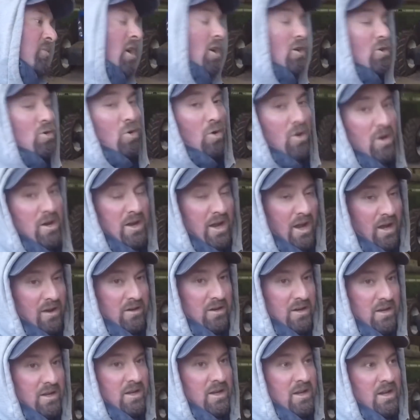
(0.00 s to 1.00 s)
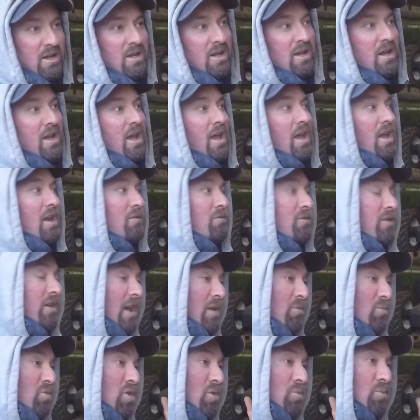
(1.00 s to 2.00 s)
corn down. And if we
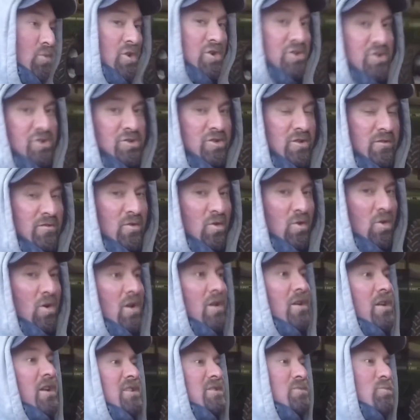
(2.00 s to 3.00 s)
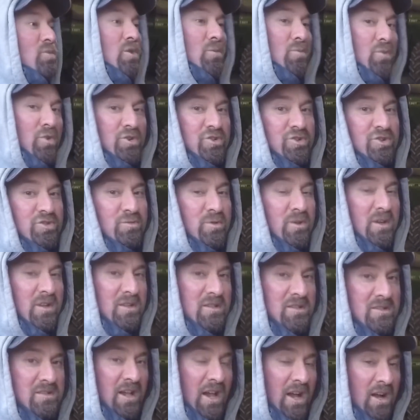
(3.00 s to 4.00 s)
get more bushels of corn, that's more bushels we can
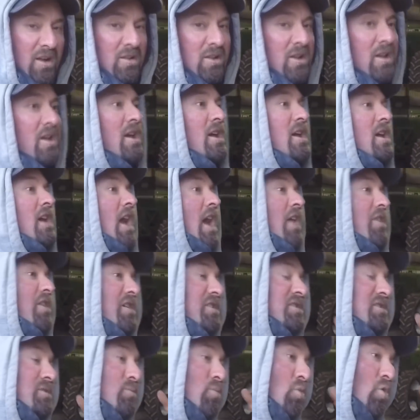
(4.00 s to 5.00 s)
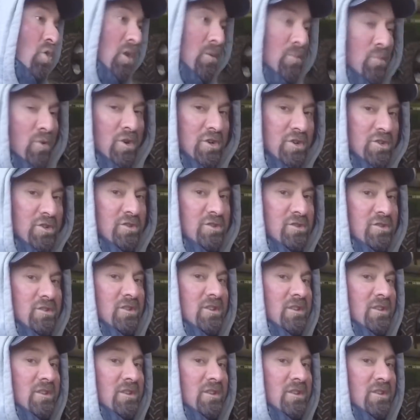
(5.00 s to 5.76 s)
sell, and that's more bushels